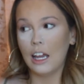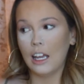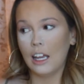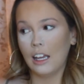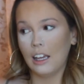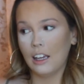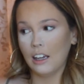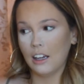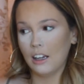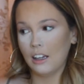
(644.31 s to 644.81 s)

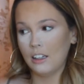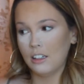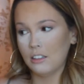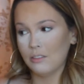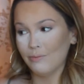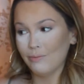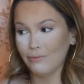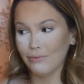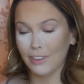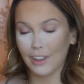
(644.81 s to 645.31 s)

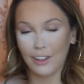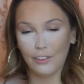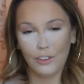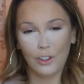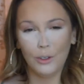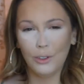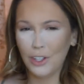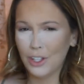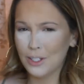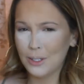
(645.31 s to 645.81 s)
And if
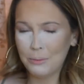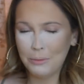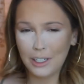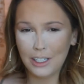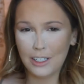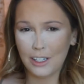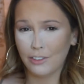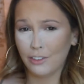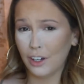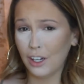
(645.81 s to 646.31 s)
you like something
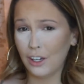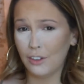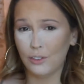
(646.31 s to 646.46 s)
different,